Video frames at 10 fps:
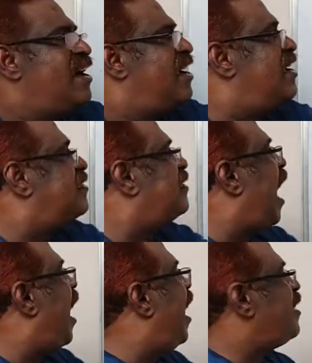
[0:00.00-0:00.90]
is
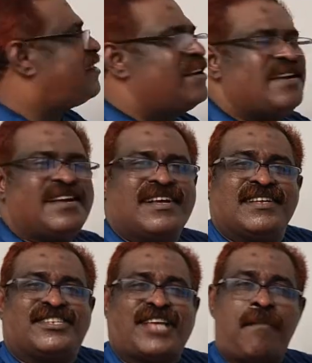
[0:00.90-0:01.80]
that
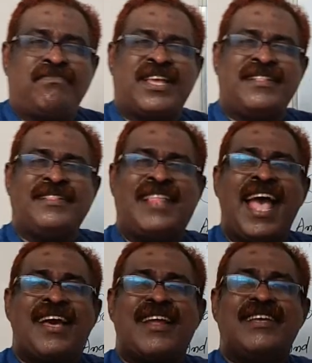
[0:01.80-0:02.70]
something there